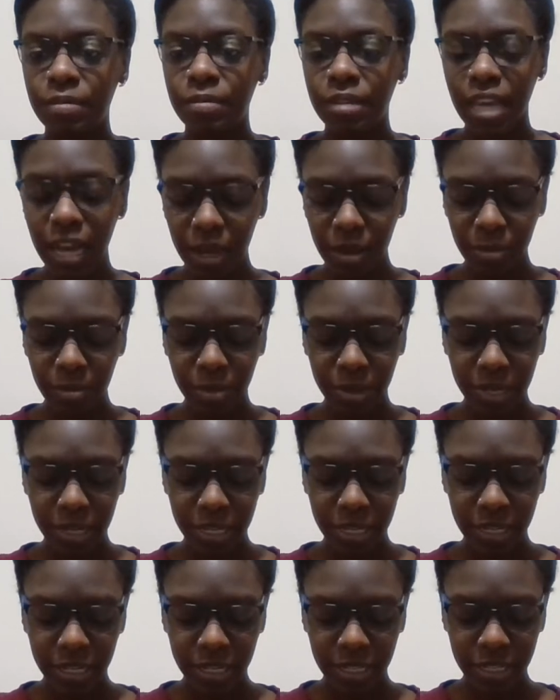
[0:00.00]
Yeah, but
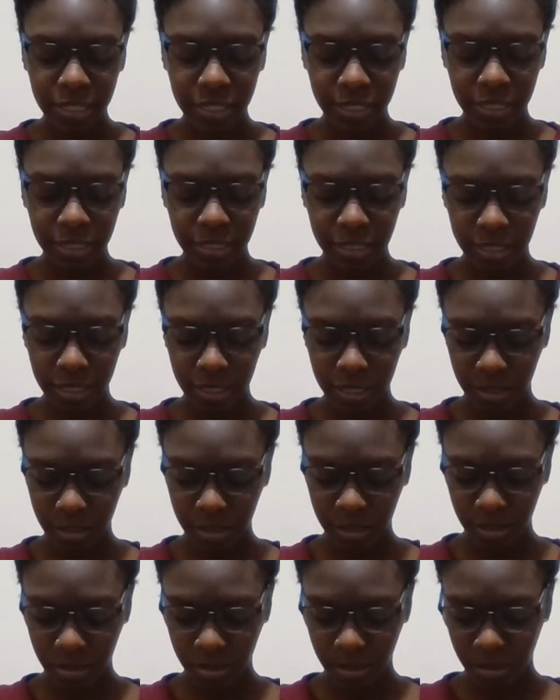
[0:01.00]
it is,
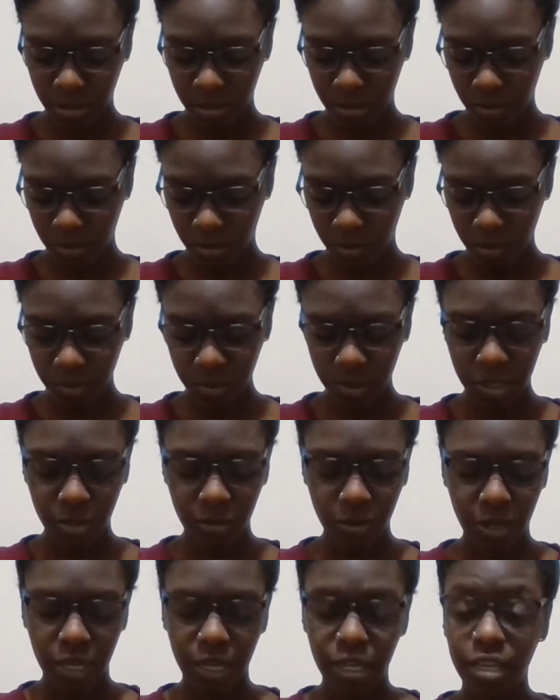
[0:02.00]
oops,
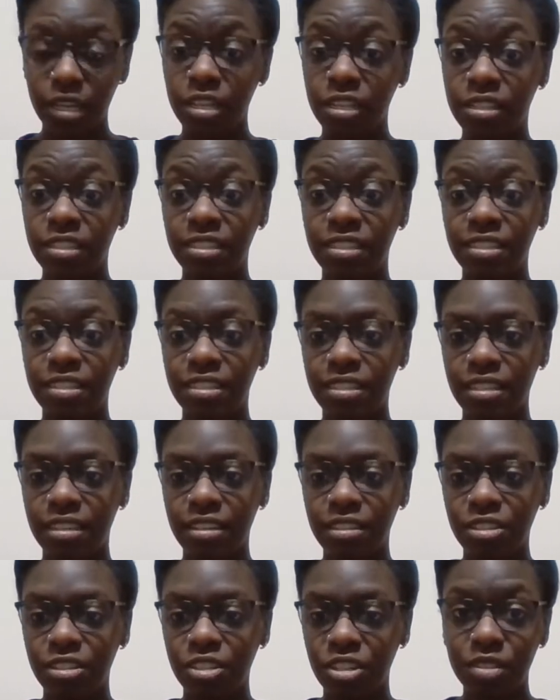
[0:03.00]
okay, it's
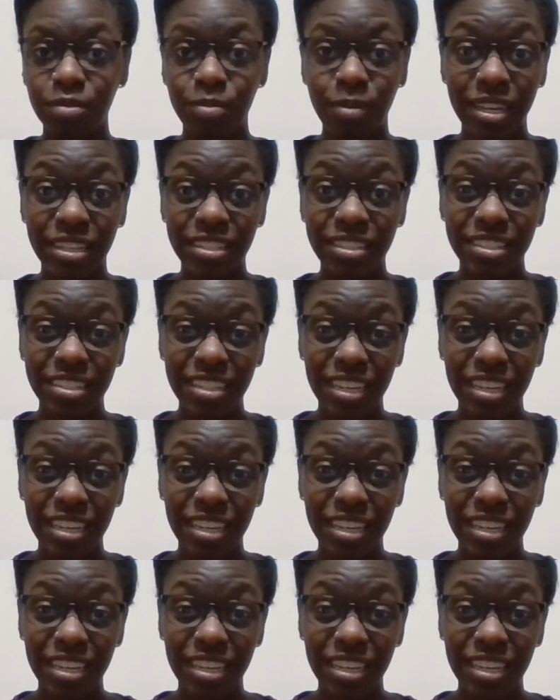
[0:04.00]
just past